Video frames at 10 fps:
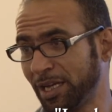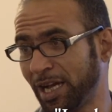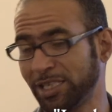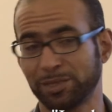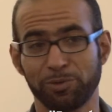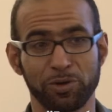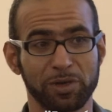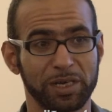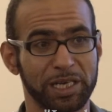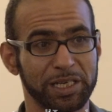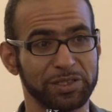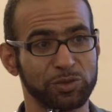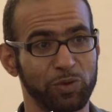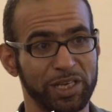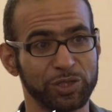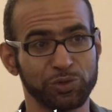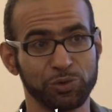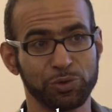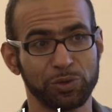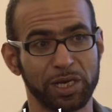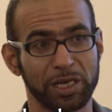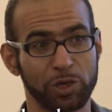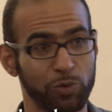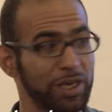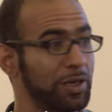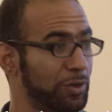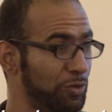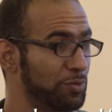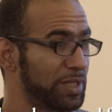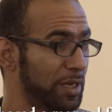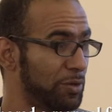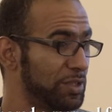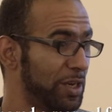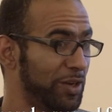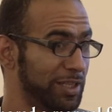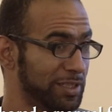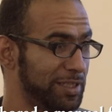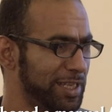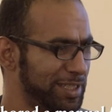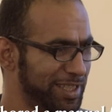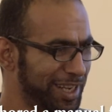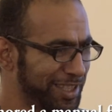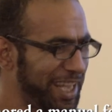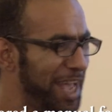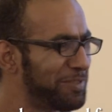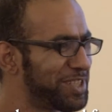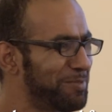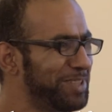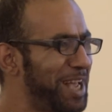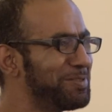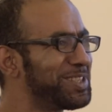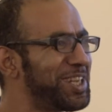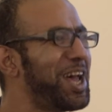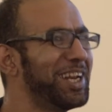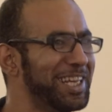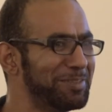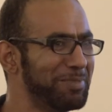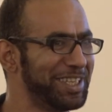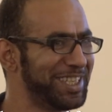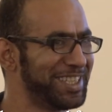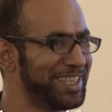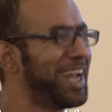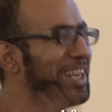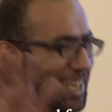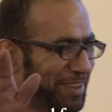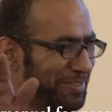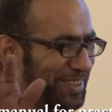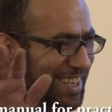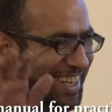I spoke in 22 uh, Quaker groups across the United States. They have sometimes silent meetings. I live,